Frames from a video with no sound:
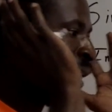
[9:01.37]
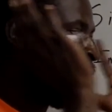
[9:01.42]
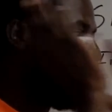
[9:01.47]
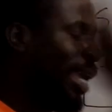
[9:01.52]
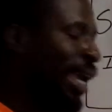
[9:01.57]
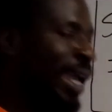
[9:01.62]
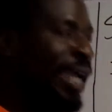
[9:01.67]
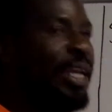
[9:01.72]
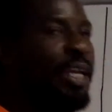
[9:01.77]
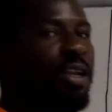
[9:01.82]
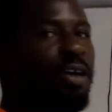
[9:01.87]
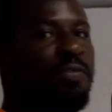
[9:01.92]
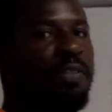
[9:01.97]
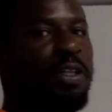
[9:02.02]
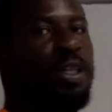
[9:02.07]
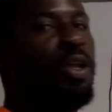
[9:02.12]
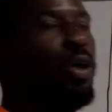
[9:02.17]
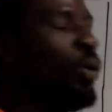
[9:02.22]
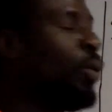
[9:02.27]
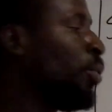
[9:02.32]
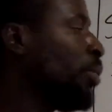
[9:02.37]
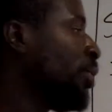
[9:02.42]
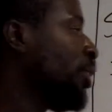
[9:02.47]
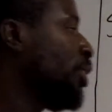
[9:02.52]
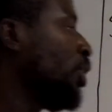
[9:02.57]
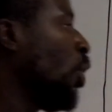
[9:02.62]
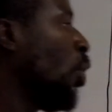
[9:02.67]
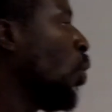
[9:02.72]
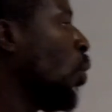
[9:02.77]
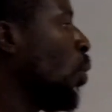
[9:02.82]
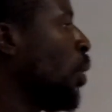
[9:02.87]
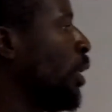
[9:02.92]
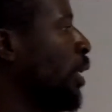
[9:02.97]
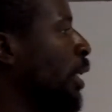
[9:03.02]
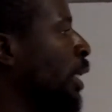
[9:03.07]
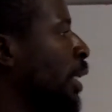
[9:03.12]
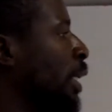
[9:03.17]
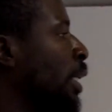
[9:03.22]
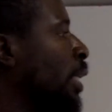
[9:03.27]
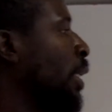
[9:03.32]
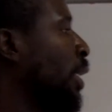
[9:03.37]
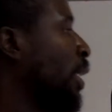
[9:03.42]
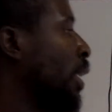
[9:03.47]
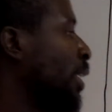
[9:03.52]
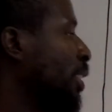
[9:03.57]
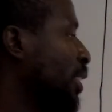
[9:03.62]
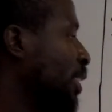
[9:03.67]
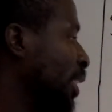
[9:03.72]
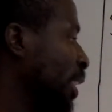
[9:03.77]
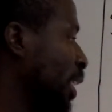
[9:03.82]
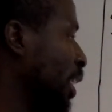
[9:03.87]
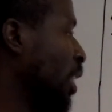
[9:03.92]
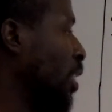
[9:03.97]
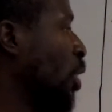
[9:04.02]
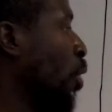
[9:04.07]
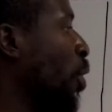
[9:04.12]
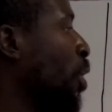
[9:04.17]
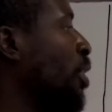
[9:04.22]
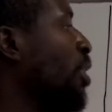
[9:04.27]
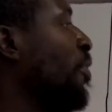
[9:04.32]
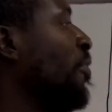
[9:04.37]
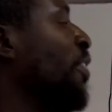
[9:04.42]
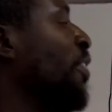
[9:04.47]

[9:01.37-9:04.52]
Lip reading: at the end of the loan. So let's see, in order